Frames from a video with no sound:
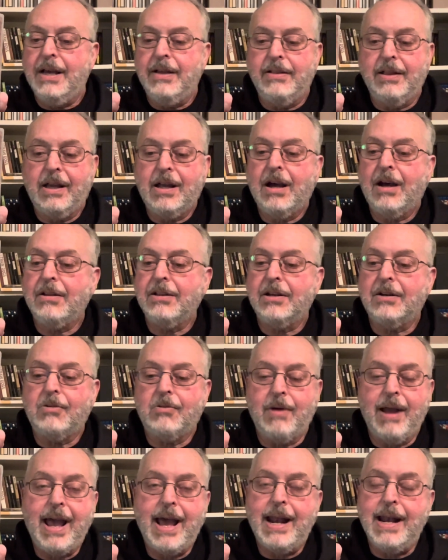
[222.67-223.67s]
The color
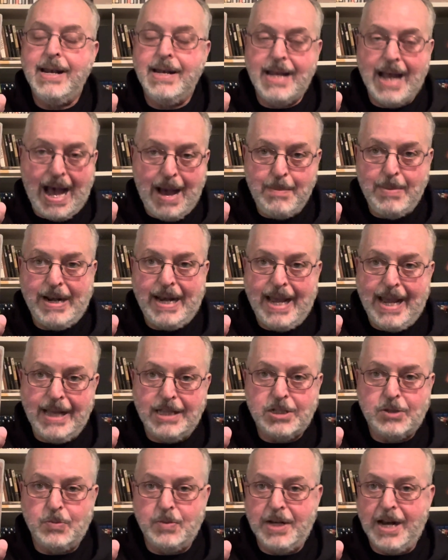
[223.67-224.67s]
red
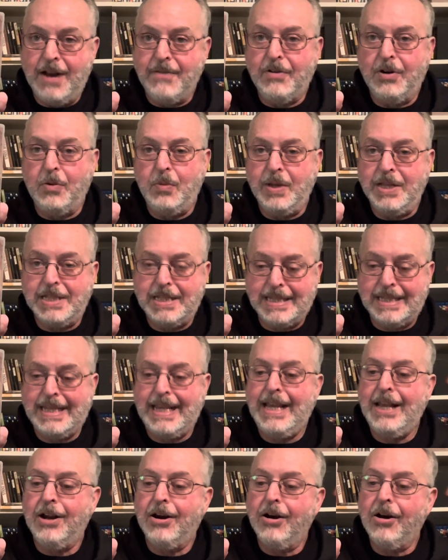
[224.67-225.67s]
dominates whenever we
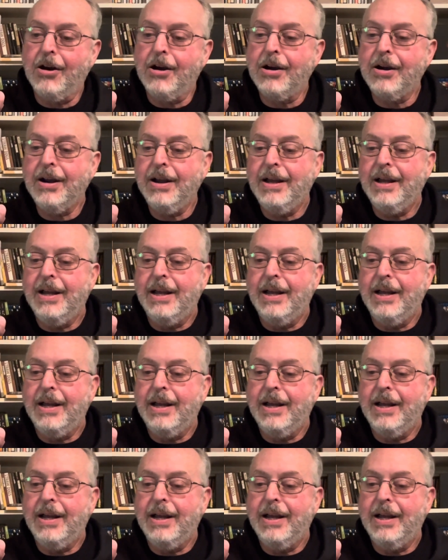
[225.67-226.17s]
see her,